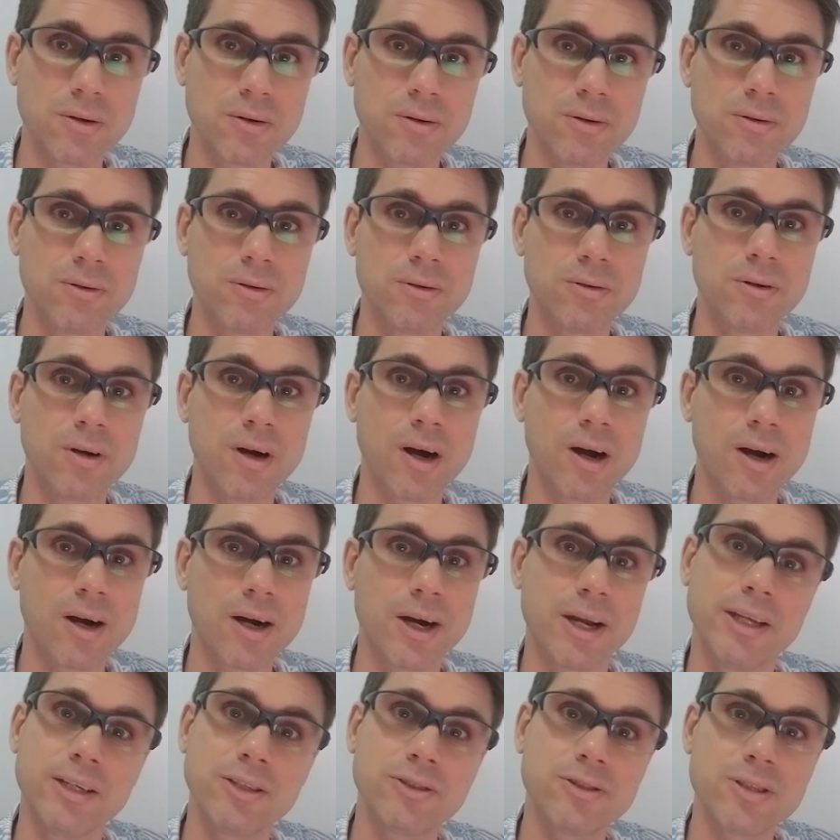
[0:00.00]
who are
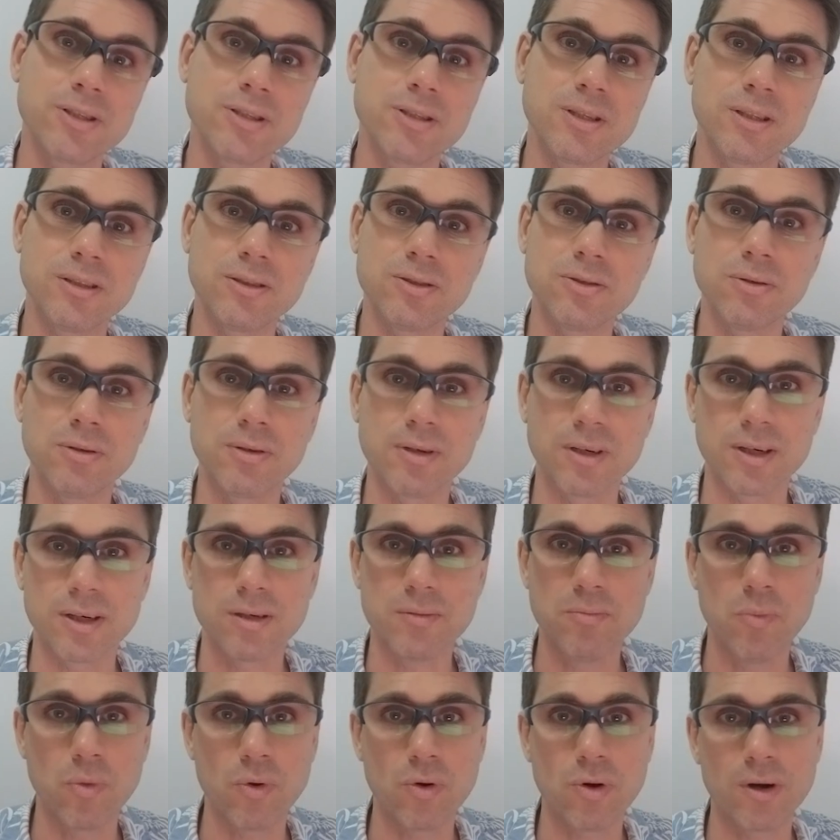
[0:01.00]
interested to
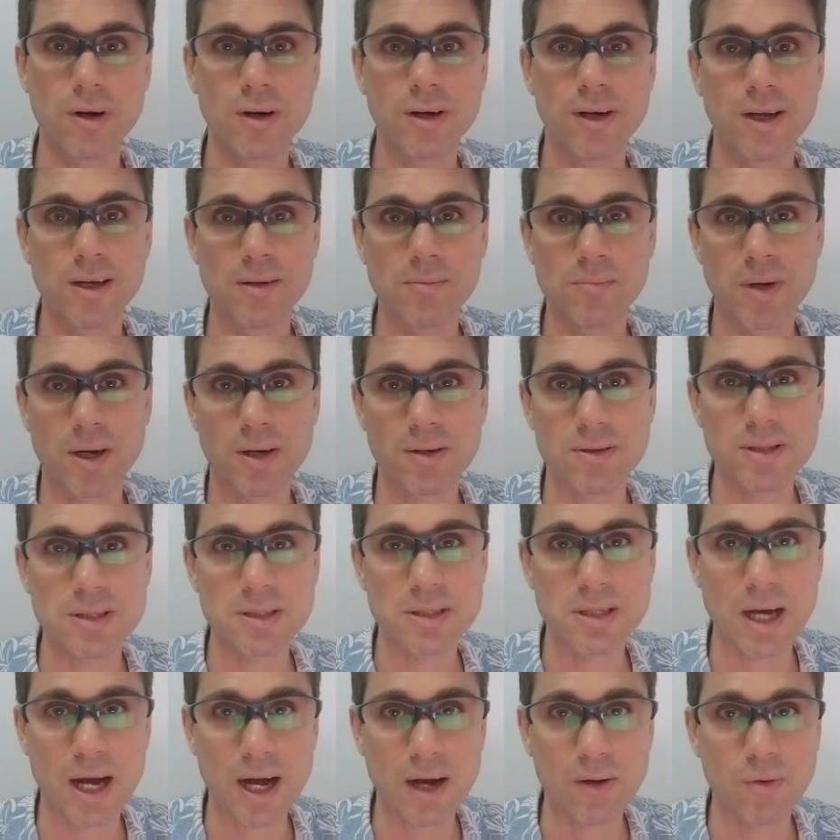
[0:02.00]
learn more about
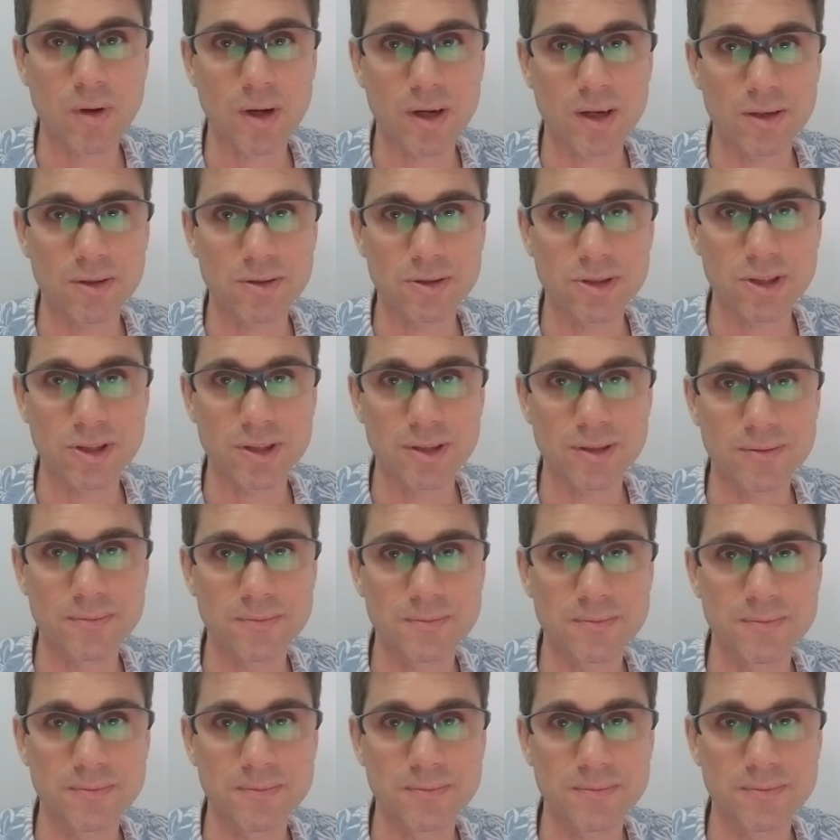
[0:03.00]
aquaculture.